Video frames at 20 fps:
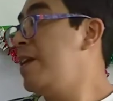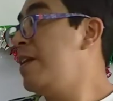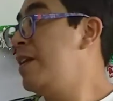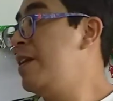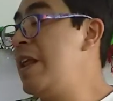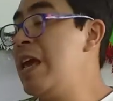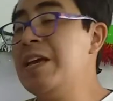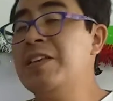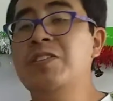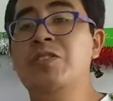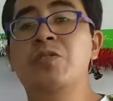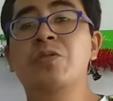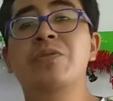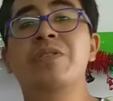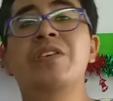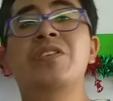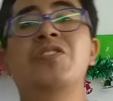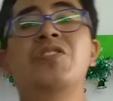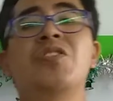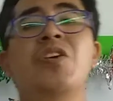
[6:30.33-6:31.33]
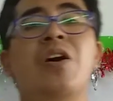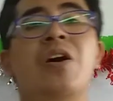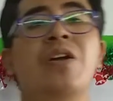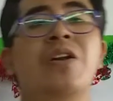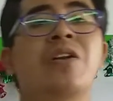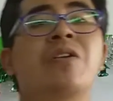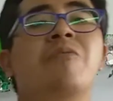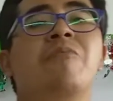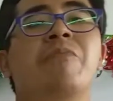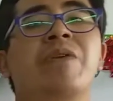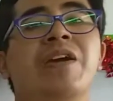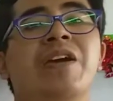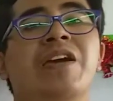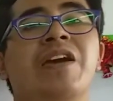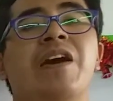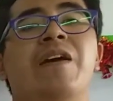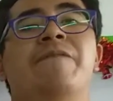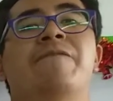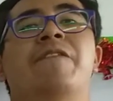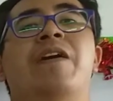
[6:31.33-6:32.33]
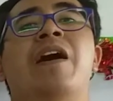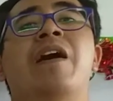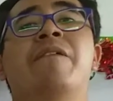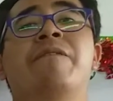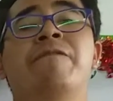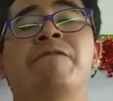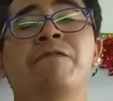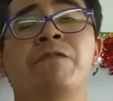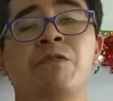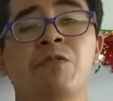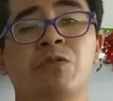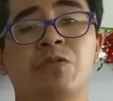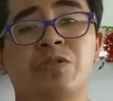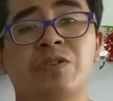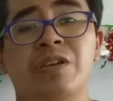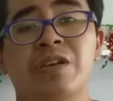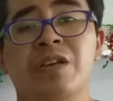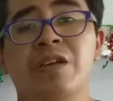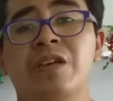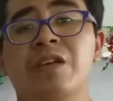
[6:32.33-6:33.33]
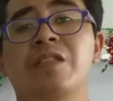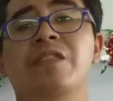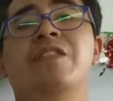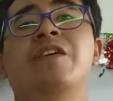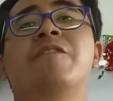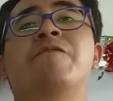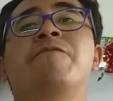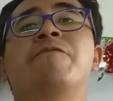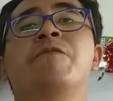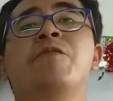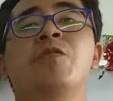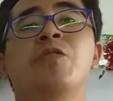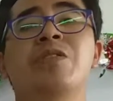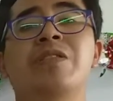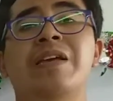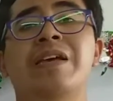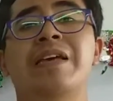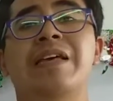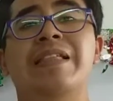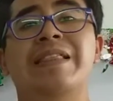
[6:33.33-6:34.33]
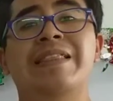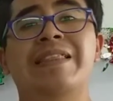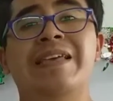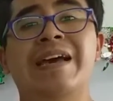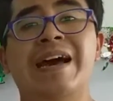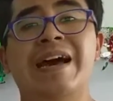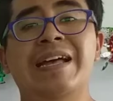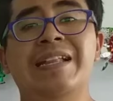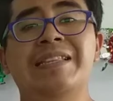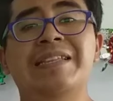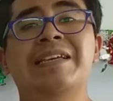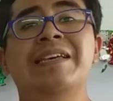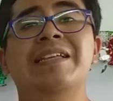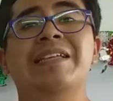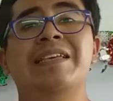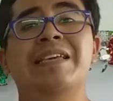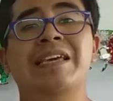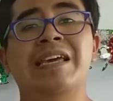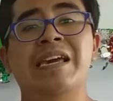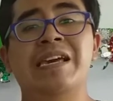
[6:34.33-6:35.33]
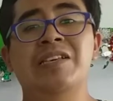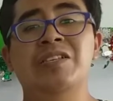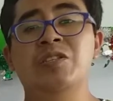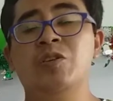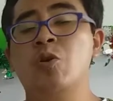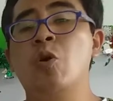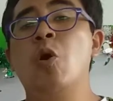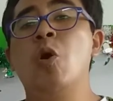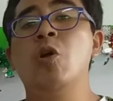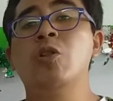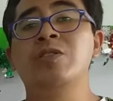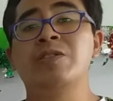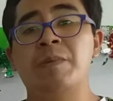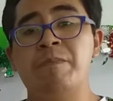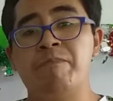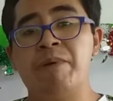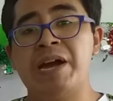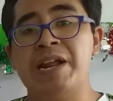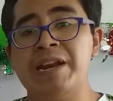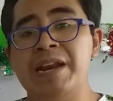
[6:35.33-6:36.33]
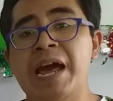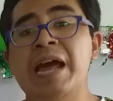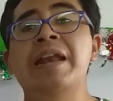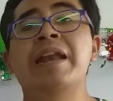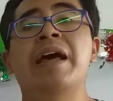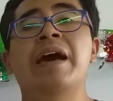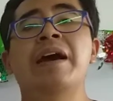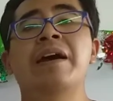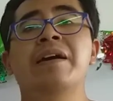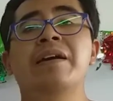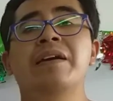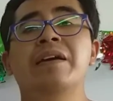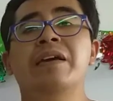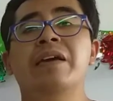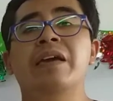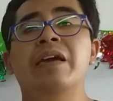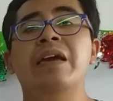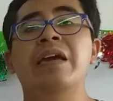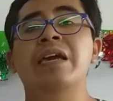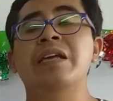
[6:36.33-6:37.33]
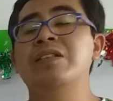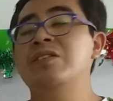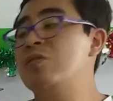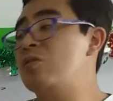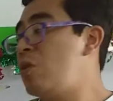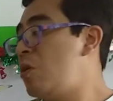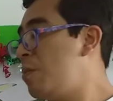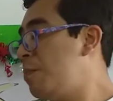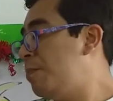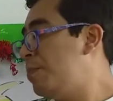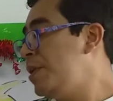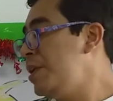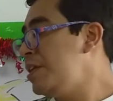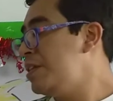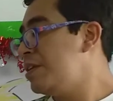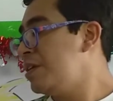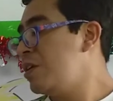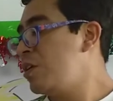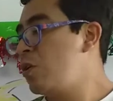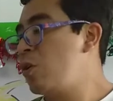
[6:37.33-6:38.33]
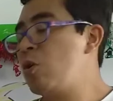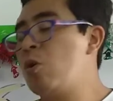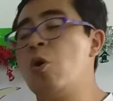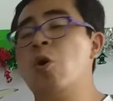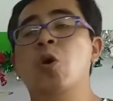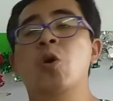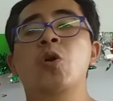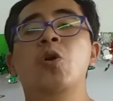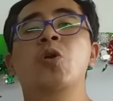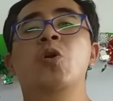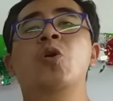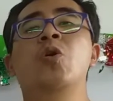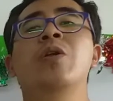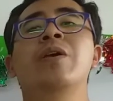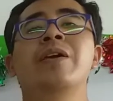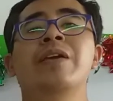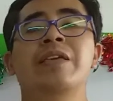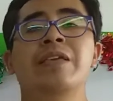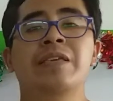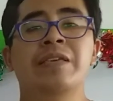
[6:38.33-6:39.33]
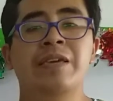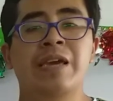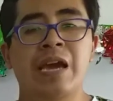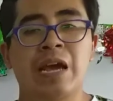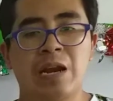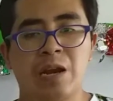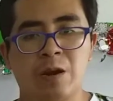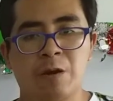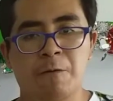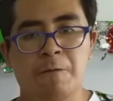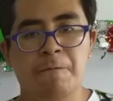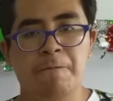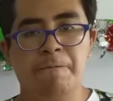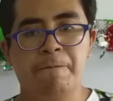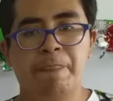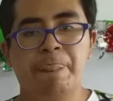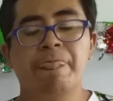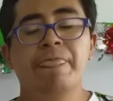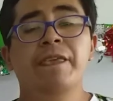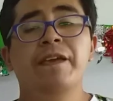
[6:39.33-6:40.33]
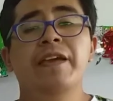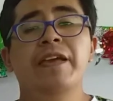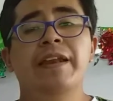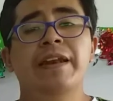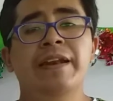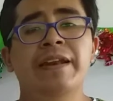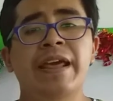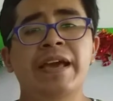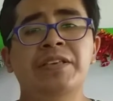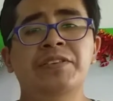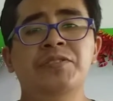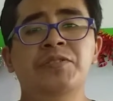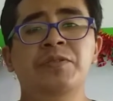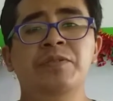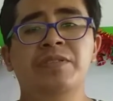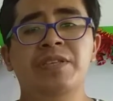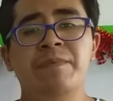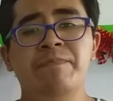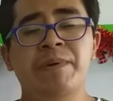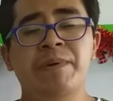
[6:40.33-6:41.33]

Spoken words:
Next to the sun, we have a fruit. The fruit that is called banana, it's complete color yellow. Next to the